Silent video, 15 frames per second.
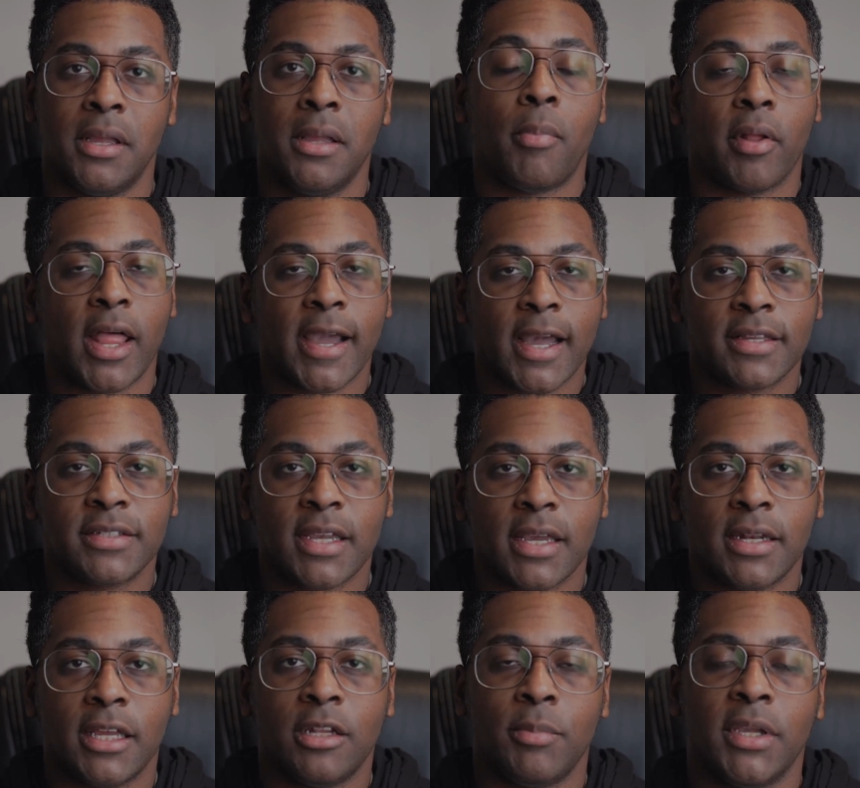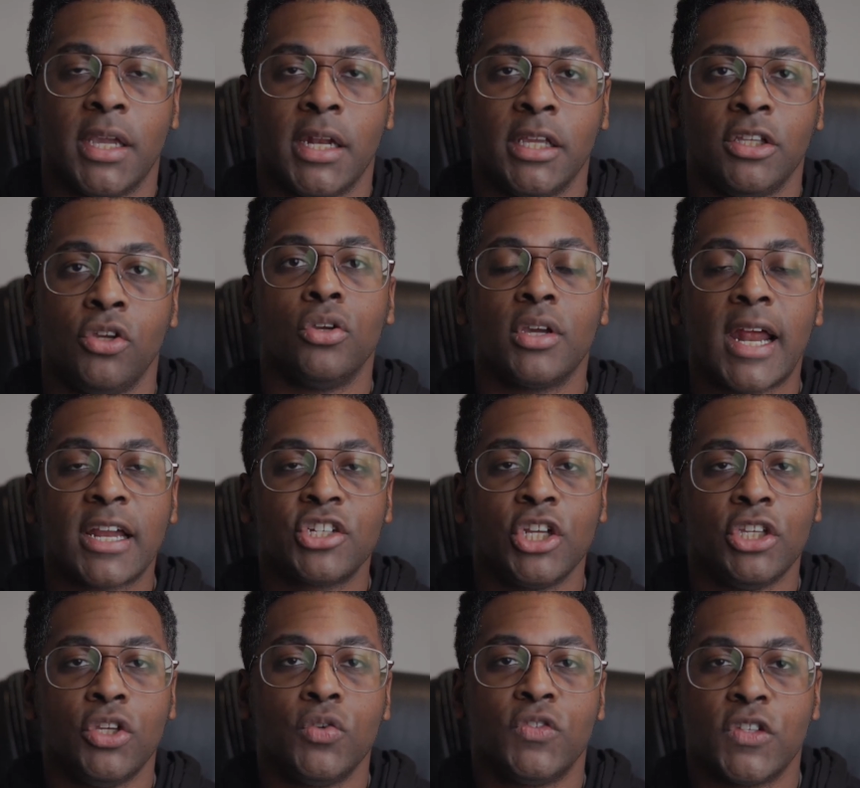But like I said in the beginning, you could
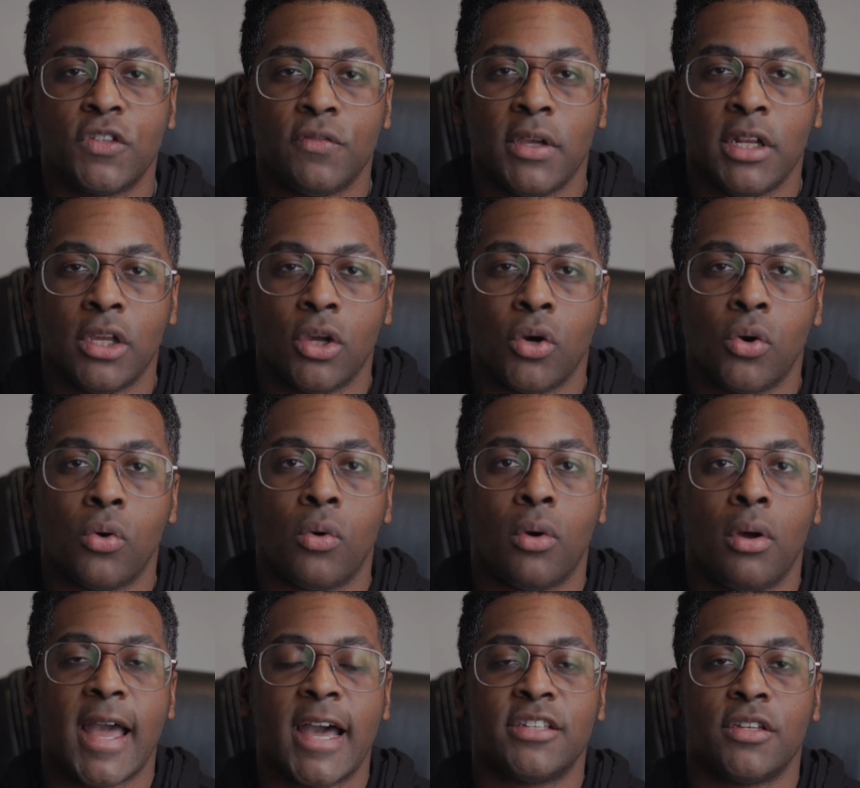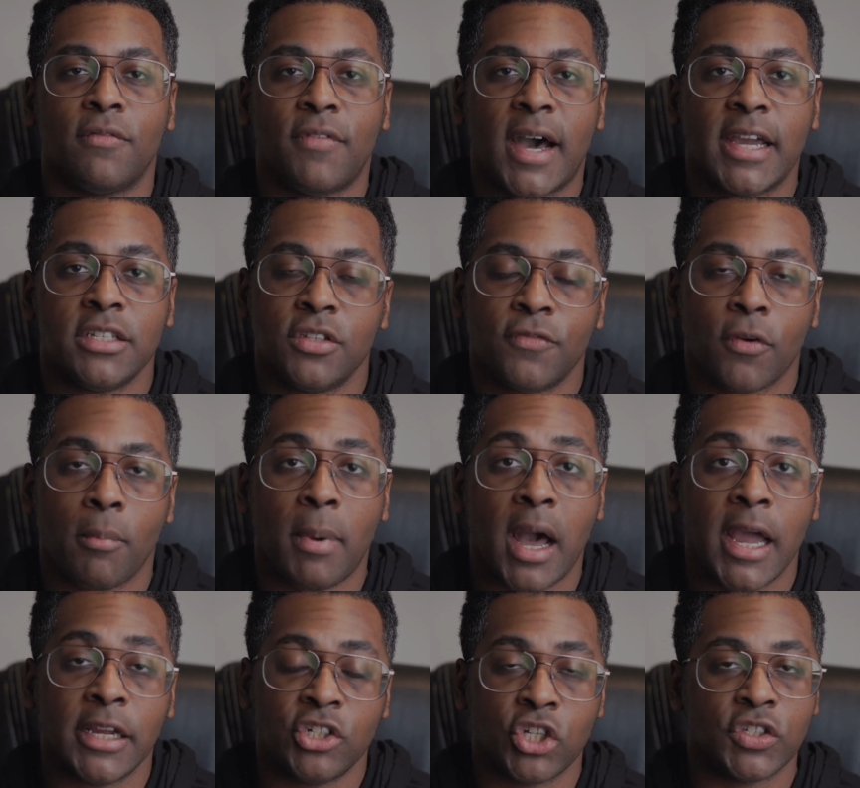actually use this video as advice for
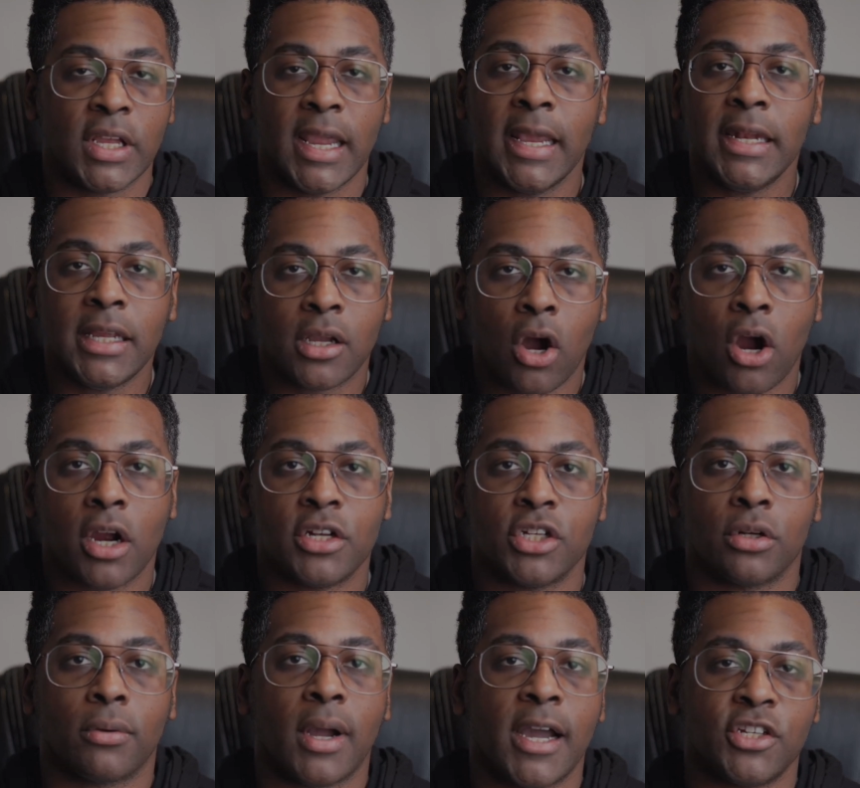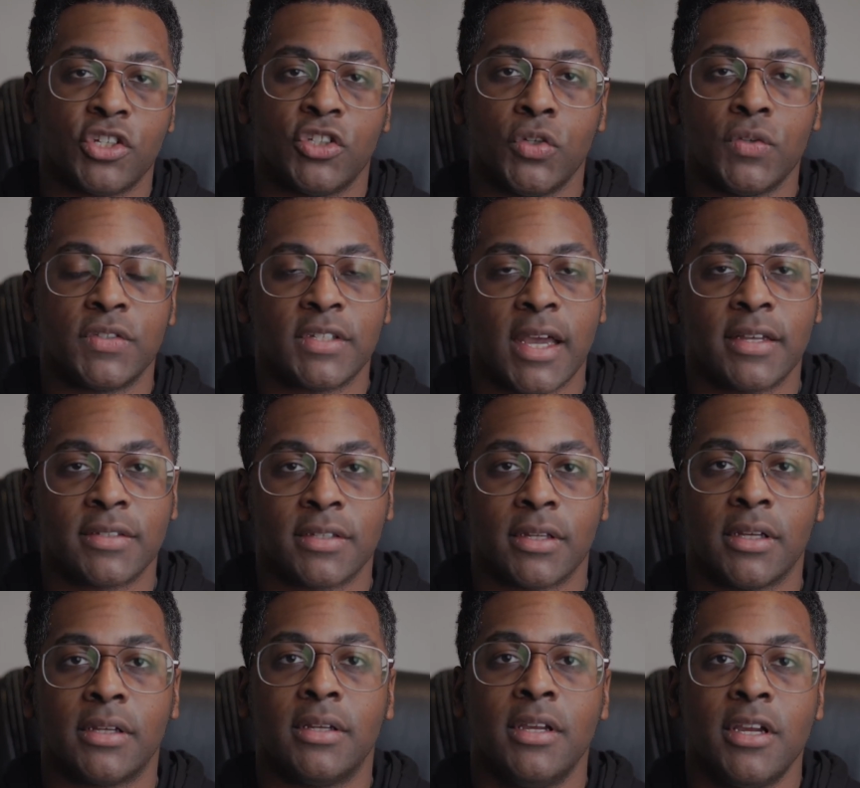buying just any car in general. I just use
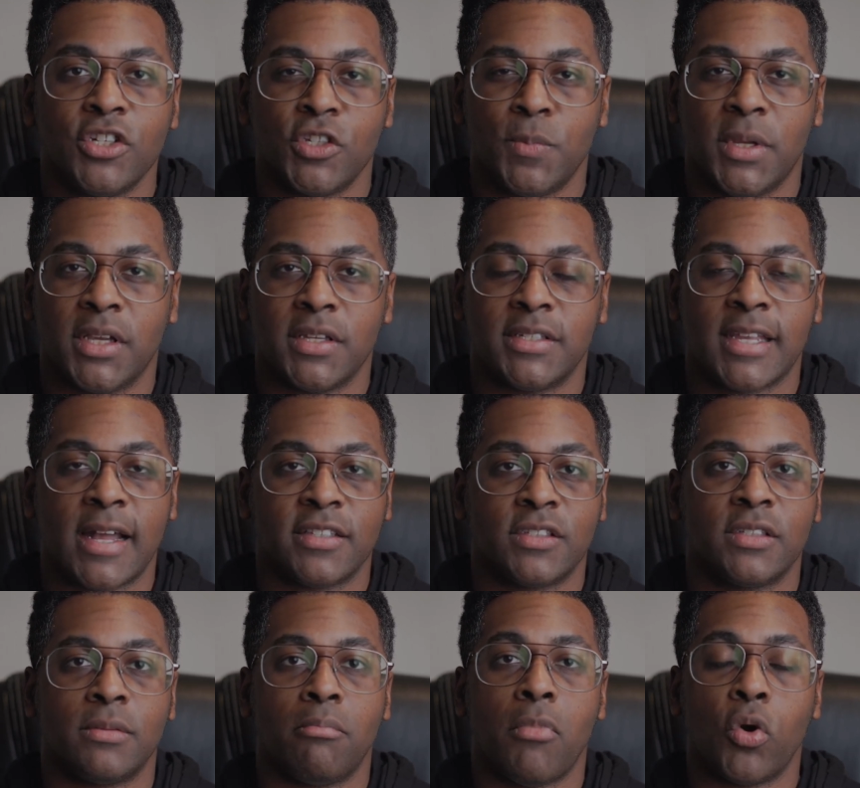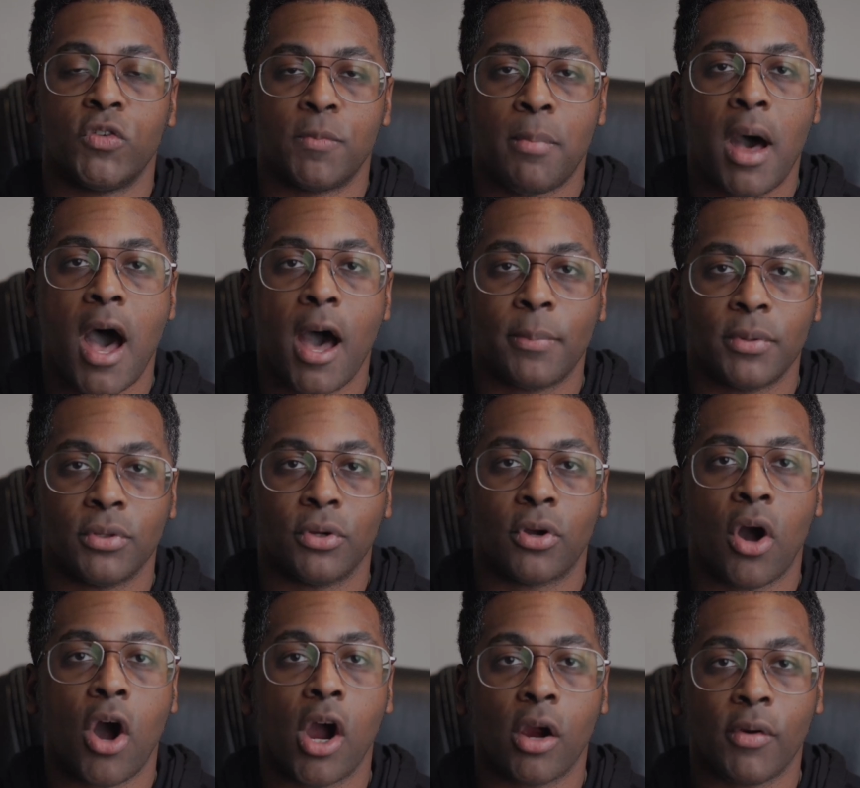Tesla just because that's the most popular
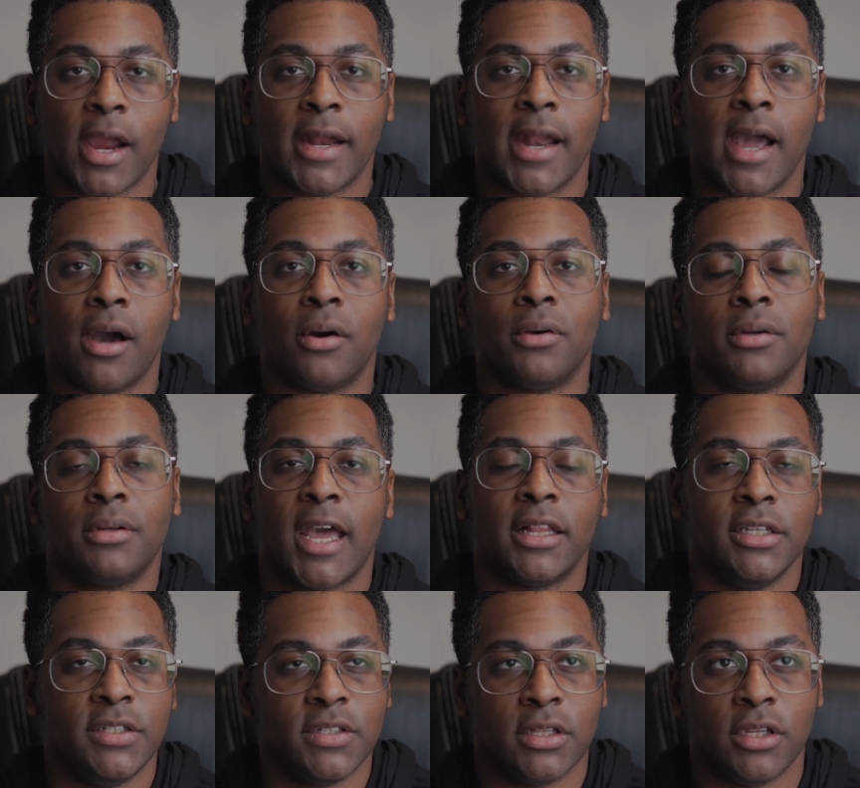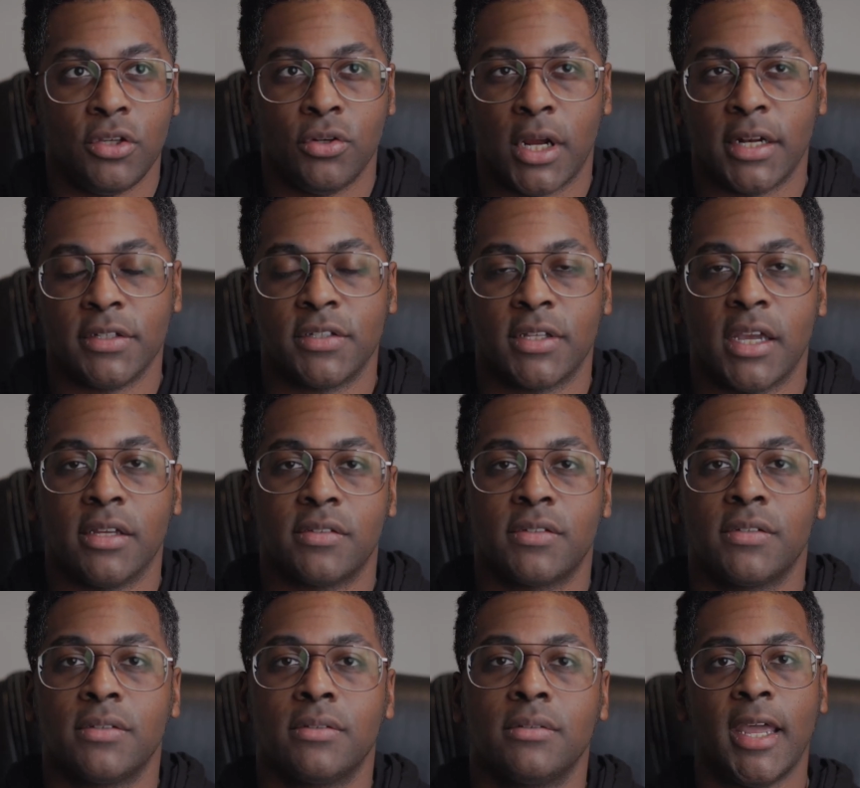car right now, at least in the United
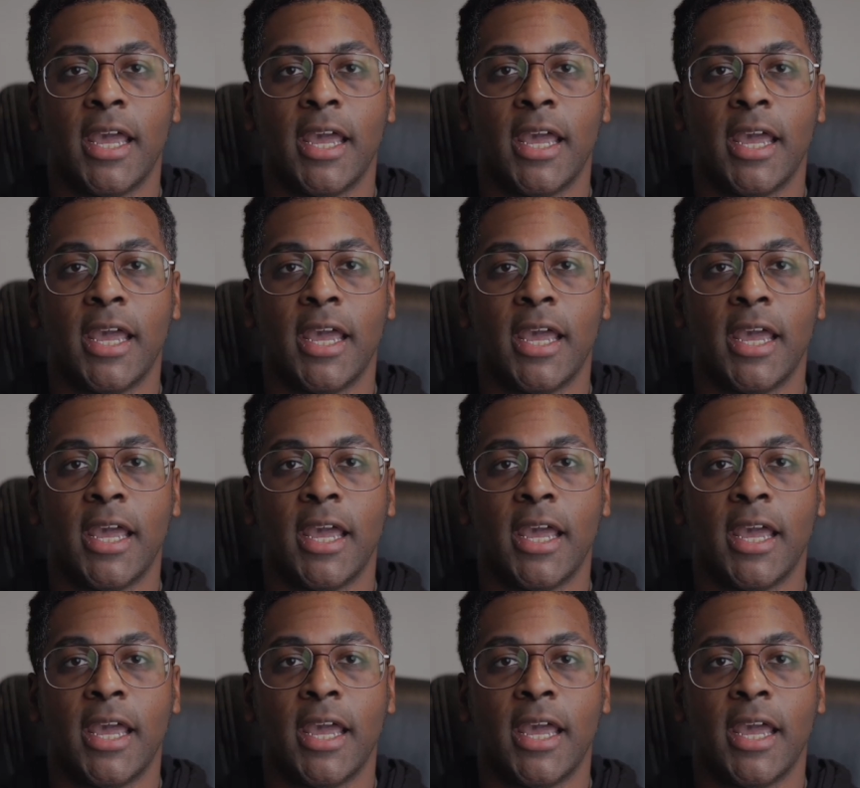States.